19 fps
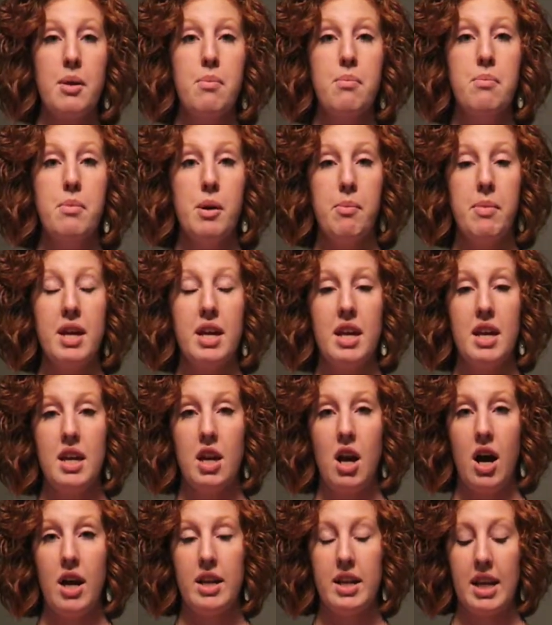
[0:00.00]
mimicking
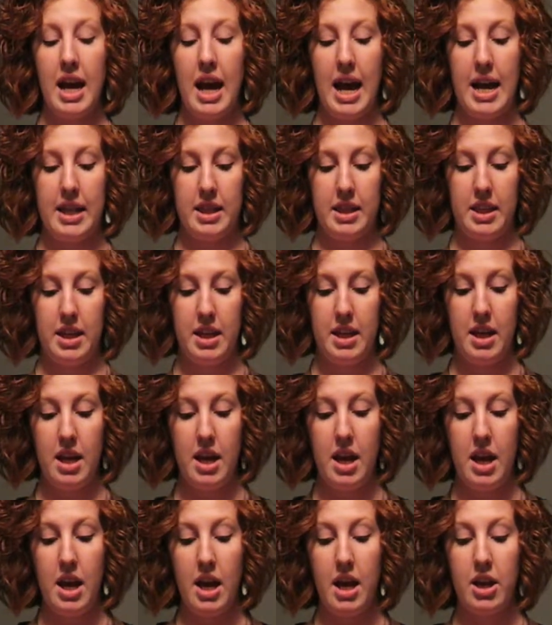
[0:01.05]
unkindly,
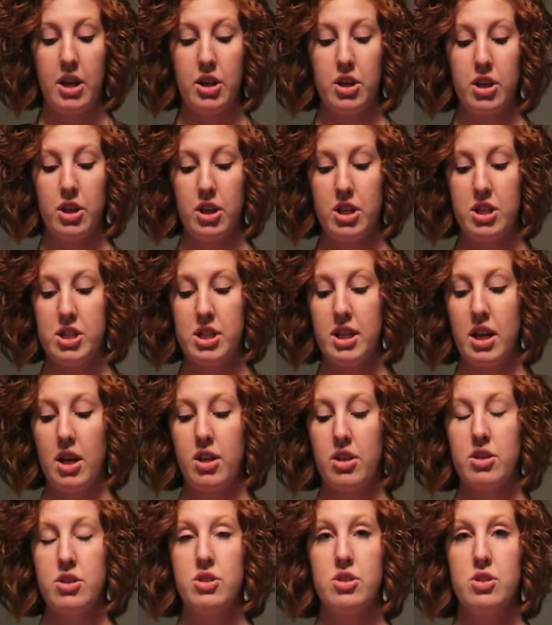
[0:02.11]
encouraging
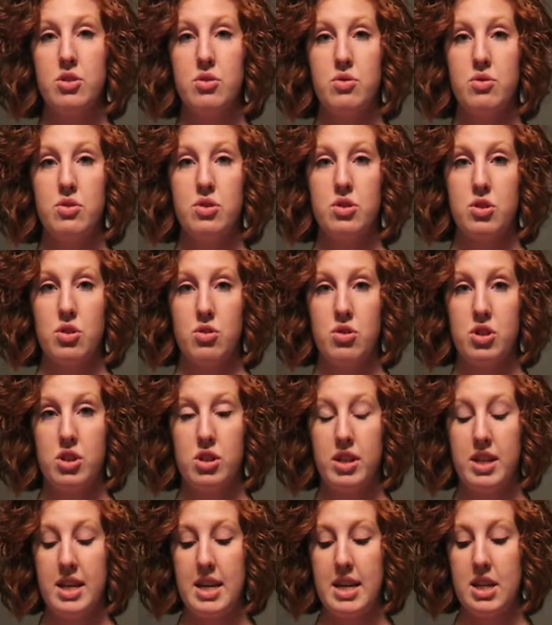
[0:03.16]
others to
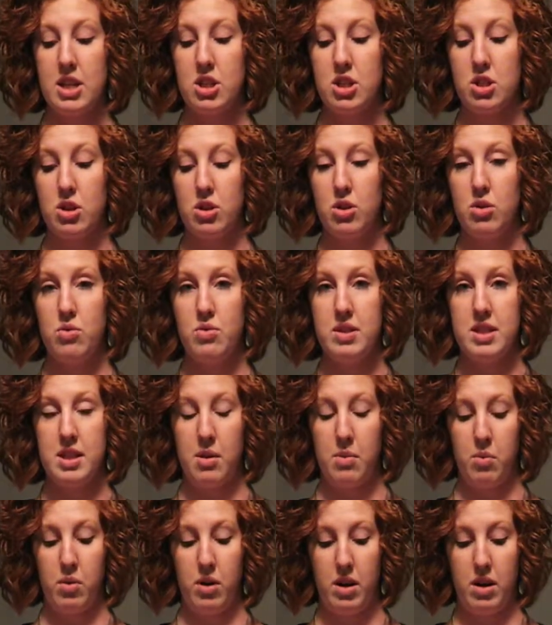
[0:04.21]
socially exclude
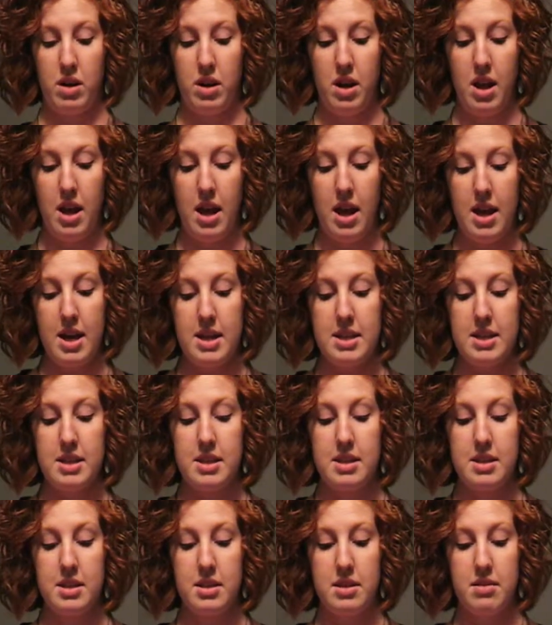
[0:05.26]
someone,
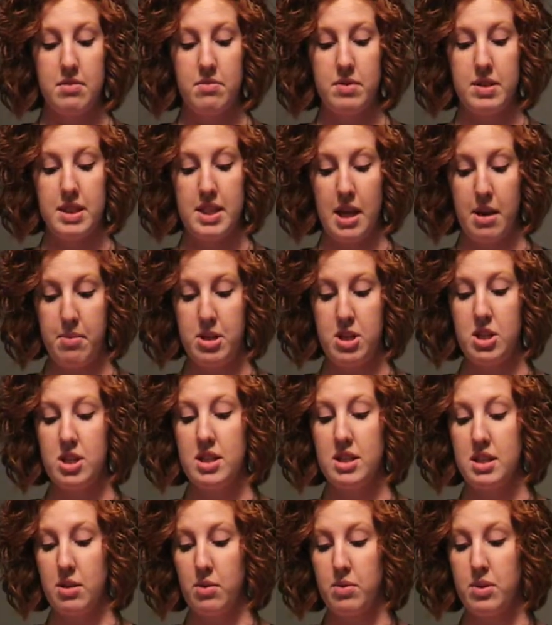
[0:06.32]

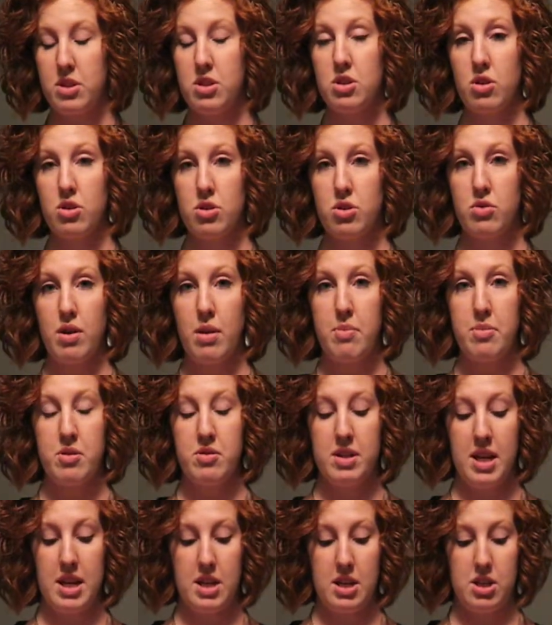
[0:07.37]
damaging someone's social
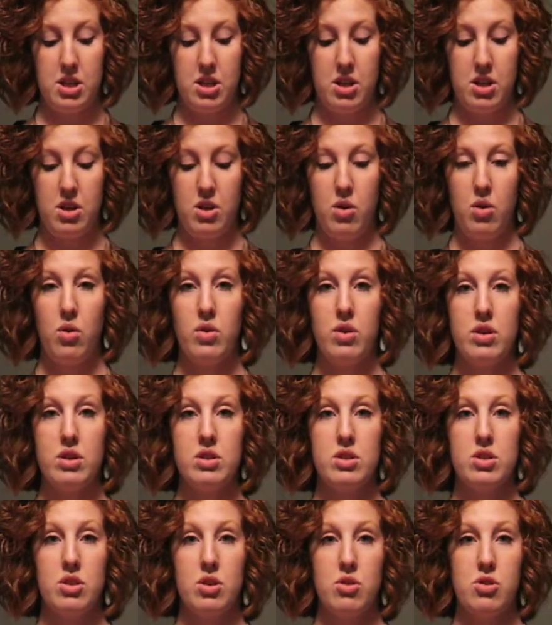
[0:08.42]
reputation
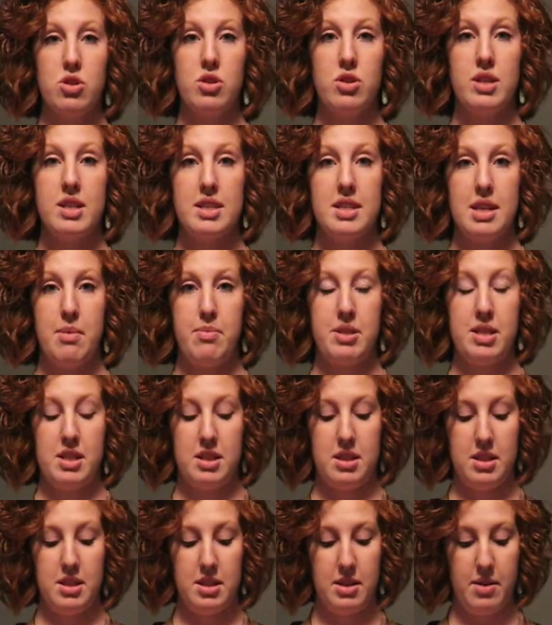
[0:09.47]
or social
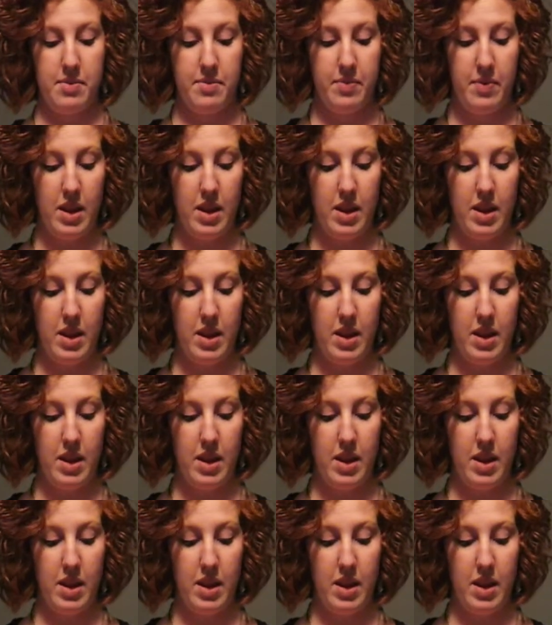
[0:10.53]
acceptance.